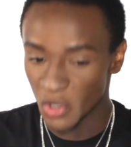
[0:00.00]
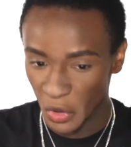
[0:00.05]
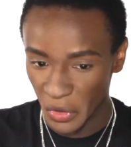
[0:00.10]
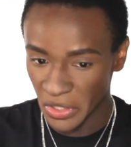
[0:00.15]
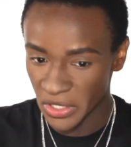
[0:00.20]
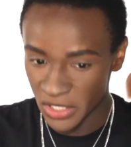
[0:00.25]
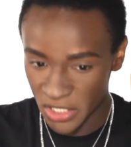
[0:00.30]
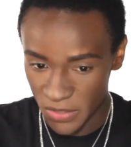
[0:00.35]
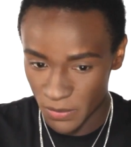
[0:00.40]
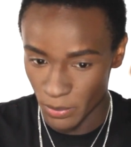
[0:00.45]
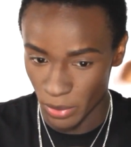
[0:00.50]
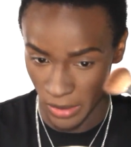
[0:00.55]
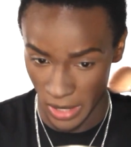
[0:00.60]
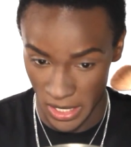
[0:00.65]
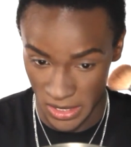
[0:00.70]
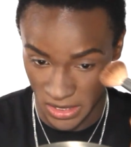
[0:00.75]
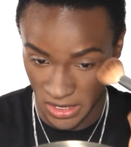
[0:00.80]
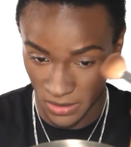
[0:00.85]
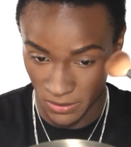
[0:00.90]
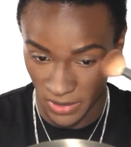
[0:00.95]
literally just
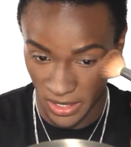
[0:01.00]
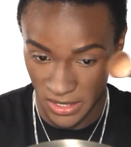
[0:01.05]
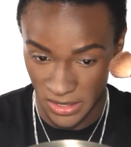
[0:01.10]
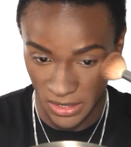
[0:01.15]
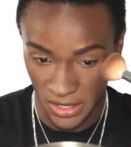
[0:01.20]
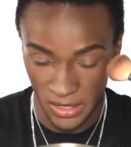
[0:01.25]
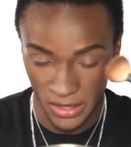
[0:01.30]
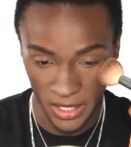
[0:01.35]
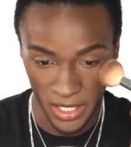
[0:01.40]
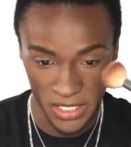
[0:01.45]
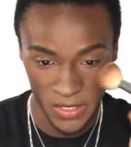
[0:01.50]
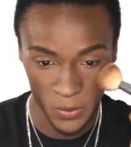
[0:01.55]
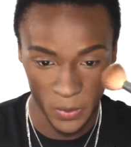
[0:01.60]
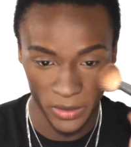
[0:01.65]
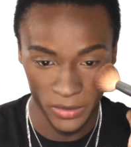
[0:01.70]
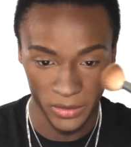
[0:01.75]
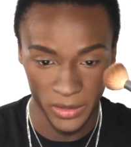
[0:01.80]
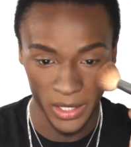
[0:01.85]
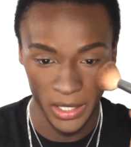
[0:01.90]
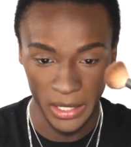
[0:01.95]
bronzing my skin. That's
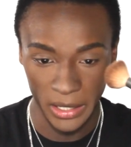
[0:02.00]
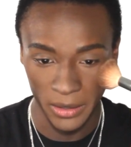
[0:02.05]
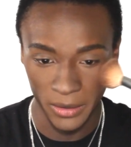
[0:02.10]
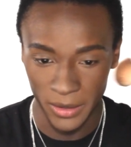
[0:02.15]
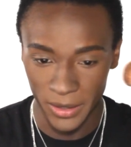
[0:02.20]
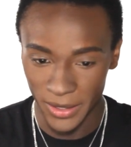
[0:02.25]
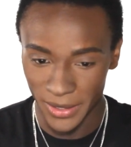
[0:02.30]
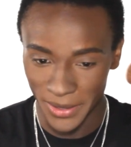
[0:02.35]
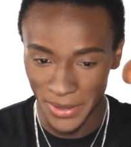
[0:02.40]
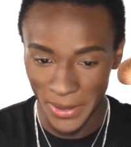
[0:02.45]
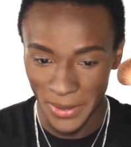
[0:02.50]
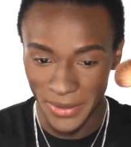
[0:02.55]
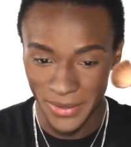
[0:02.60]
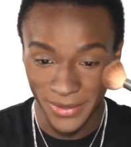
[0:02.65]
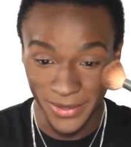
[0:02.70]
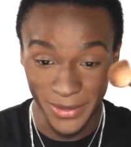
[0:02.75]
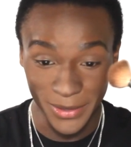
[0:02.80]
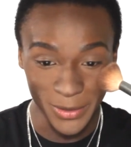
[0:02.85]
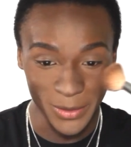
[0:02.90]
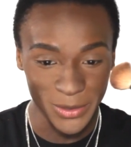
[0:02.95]
one thing
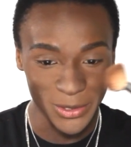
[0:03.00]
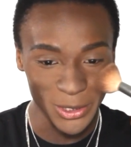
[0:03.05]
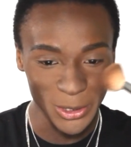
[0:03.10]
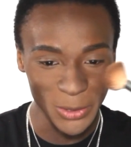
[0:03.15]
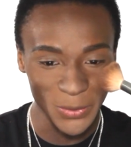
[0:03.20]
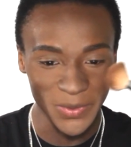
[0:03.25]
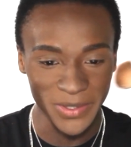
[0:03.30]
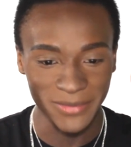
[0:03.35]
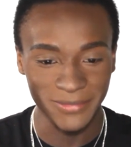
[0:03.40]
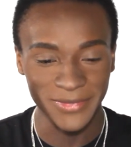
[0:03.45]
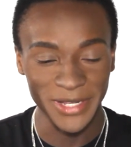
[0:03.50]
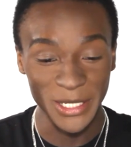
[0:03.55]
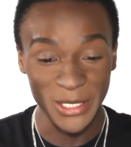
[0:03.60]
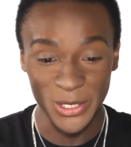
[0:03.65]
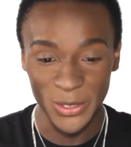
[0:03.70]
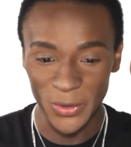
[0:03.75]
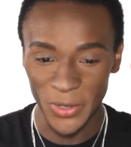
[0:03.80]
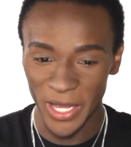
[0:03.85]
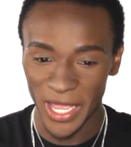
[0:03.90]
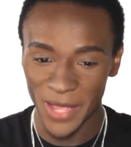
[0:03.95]
YouTube and
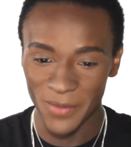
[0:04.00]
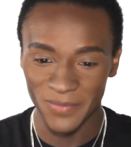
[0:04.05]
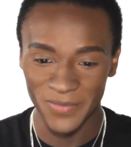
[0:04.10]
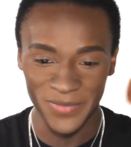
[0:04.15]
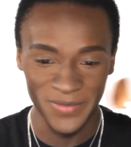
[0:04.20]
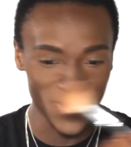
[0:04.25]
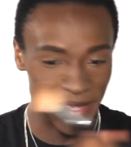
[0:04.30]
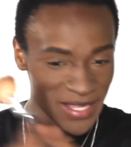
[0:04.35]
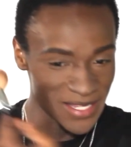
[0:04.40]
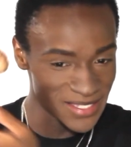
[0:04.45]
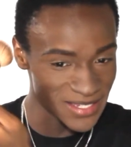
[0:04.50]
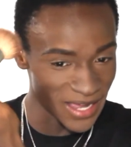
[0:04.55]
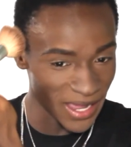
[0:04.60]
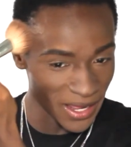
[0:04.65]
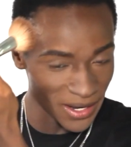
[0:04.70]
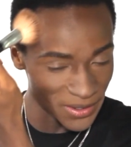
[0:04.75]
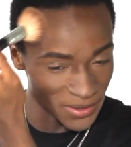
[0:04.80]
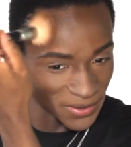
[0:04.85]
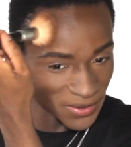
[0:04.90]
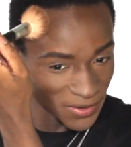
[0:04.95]
Instagram has
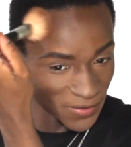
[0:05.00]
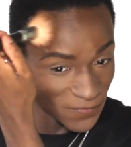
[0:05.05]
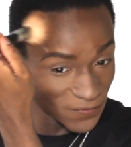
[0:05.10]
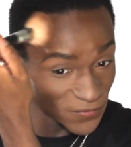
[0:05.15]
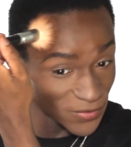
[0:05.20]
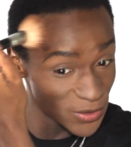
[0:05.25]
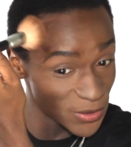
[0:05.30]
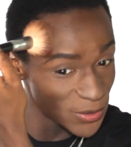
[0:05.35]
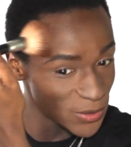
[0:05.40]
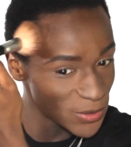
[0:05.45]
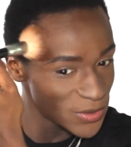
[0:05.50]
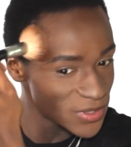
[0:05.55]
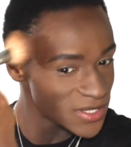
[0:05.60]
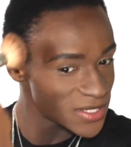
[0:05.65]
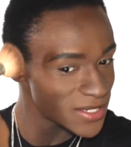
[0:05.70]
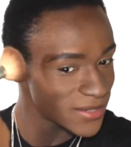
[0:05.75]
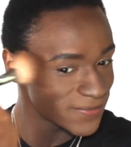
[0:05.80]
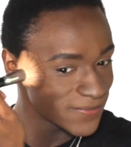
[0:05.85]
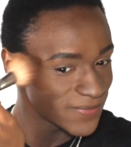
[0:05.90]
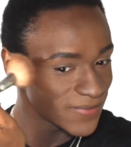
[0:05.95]
gotten
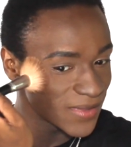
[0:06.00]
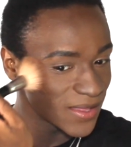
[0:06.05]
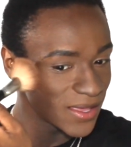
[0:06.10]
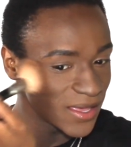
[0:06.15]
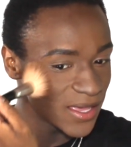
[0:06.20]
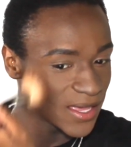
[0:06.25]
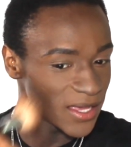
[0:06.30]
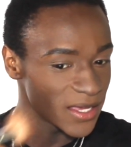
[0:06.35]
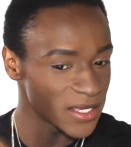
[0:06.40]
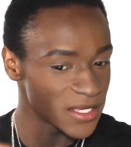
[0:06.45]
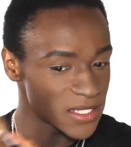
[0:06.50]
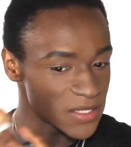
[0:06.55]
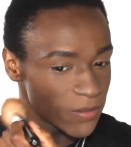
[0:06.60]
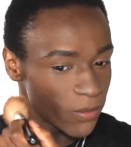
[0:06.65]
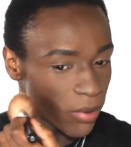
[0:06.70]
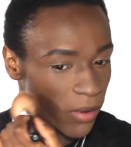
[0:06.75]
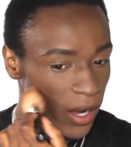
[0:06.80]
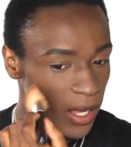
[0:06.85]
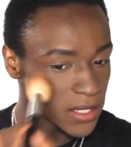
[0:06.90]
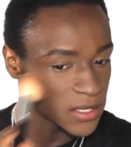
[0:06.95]
confused is
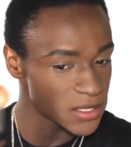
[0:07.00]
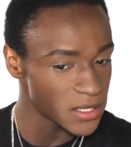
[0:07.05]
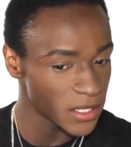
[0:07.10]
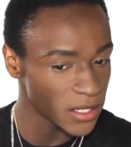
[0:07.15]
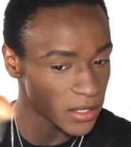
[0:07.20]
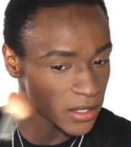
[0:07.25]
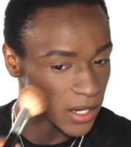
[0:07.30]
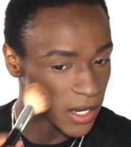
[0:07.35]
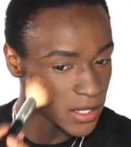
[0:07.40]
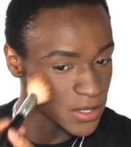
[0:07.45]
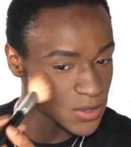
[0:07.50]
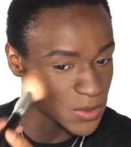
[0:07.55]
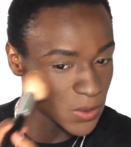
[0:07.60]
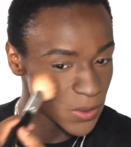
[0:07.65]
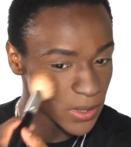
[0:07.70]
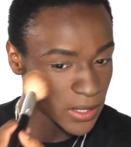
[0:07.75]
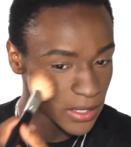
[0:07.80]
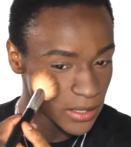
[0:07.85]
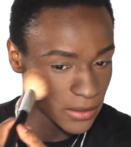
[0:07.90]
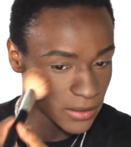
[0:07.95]
bronzing and
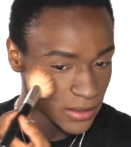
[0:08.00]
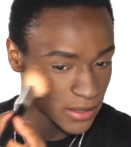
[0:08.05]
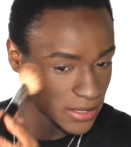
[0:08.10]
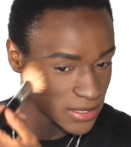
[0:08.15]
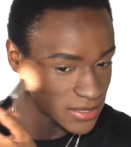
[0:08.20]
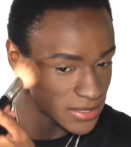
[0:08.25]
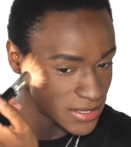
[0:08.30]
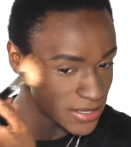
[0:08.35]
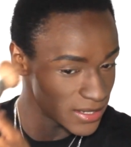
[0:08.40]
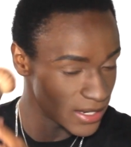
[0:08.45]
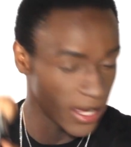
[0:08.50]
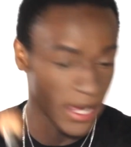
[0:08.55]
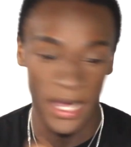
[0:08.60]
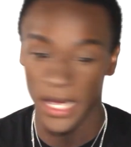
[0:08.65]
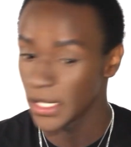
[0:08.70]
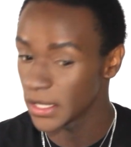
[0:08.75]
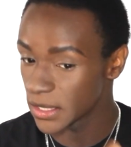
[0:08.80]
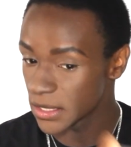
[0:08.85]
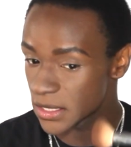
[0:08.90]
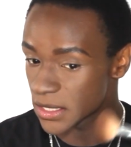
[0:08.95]
contouring is
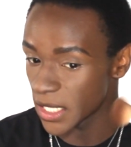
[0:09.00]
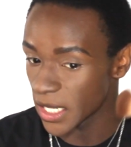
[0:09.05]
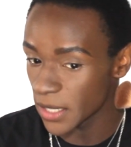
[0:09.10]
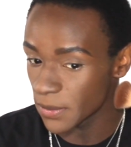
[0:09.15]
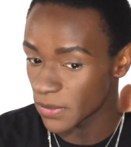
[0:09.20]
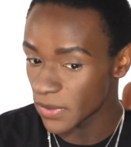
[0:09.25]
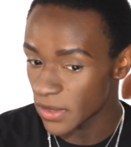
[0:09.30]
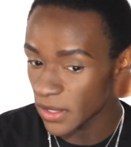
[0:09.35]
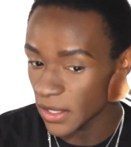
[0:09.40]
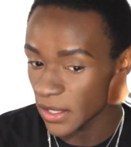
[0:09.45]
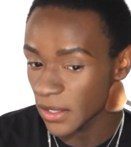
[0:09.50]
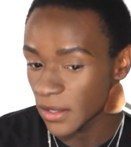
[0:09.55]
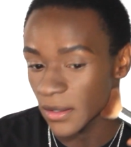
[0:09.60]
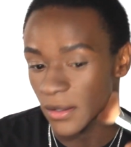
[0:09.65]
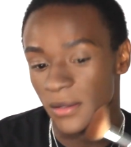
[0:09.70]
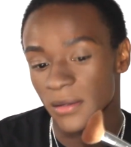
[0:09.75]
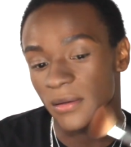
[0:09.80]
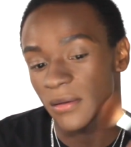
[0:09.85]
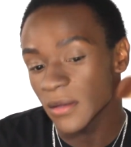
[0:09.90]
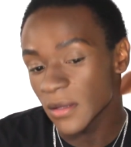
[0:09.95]
not the same thing.